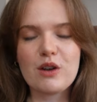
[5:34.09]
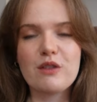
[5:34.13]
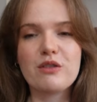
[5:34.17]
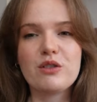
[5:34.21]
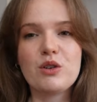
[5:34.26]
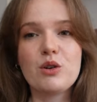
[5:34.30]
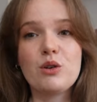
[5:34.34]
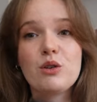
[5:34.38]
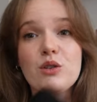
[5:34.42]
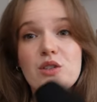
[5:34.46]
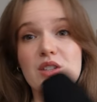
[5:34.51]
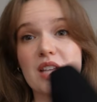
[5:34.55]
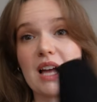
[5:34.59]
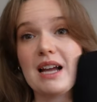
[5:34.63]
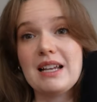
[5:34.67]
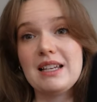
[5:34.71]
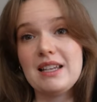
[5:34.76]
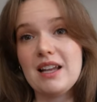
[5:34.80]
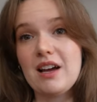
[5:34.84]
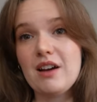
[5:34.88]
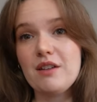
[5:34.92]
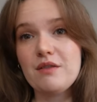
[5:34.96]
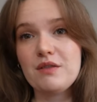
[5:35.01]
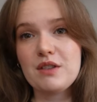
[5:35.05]
Of course, I
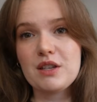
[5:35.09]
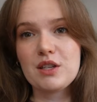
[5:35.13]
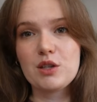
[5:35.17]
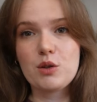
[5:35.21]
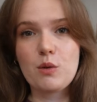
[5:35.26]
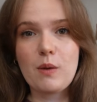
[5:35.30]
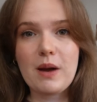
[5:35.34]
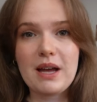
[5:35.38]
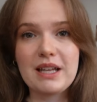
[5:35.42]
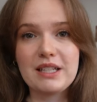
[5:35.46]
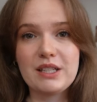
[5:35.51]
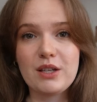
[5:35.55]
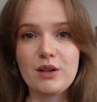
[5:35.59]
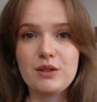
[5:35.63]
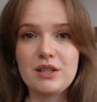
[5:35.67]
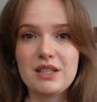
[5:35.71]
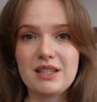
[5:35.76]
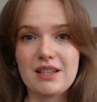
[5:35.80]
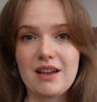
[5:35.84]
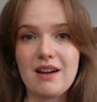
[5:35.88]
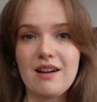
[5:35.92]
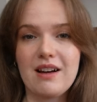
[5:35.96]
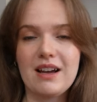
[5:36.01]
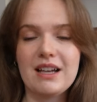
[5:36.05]
love the square toe
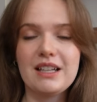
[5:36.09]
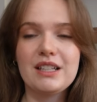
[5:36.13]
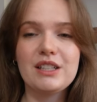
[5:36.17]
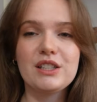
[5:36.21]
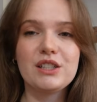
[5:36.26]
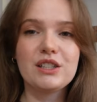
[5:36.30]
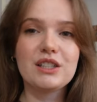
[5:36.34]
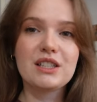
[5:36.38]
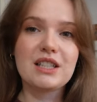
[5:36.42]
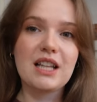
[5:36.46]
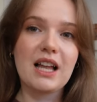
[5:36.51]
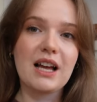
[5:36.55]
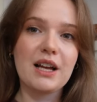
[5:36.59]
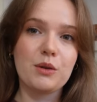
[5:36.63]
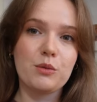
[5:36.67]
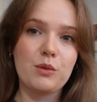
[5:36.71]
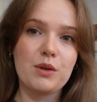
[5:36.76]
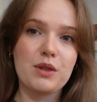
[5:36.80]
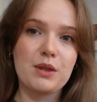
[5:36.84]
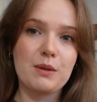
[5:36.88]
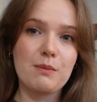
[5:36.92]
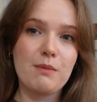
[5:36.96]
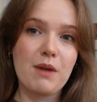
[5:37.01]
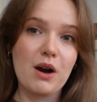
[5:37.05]
design, just like
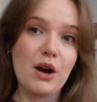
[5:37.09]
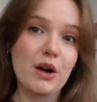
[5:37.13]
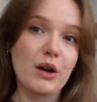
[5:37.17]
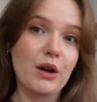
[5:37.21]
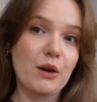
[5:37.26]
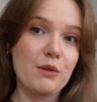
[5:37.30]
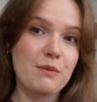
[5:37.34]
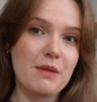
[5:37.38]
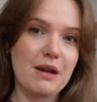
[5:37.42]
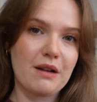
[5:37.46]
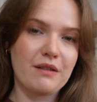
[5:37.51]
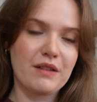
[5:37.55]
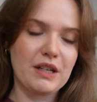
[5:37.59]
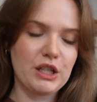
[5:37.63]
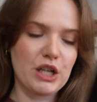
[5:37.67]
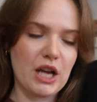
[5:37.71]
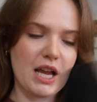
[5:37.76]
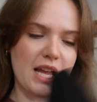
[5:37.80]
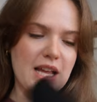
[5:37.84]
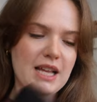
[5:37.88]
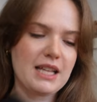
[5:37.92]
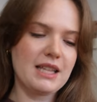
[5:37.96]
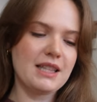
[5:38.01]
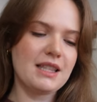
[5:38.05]
with the Margot Mary
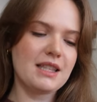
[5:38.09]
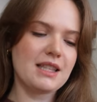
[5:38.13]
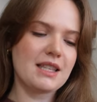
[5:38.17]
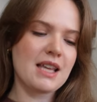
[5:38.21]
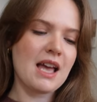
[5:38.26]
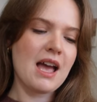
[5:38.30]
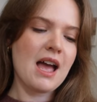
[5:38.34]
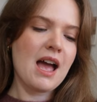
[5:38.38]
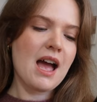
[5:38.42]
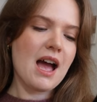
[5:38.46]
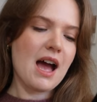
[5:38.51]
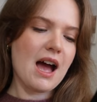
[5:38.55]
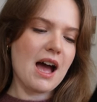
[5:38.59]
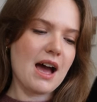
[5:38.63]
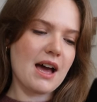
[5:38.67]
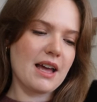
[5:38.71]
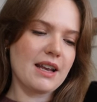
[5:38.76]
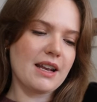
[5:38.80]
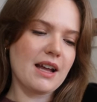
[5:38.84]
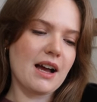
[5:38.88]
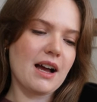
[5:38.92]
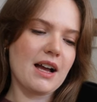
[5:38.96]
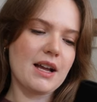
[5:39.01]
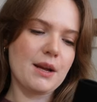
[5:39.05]
Janes.
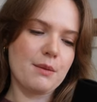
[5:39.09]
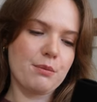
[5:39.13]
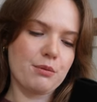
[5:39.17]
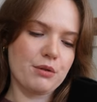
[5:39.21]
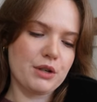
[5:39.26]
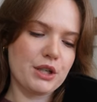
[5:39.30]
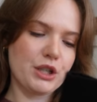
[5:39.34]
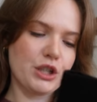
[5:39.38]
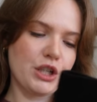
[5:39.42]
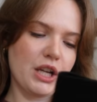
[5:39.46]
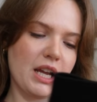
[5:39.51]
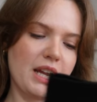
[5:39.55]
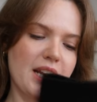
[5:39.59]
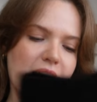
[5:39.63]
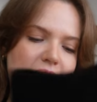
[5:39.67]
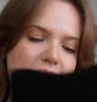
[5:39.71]
And I appreciate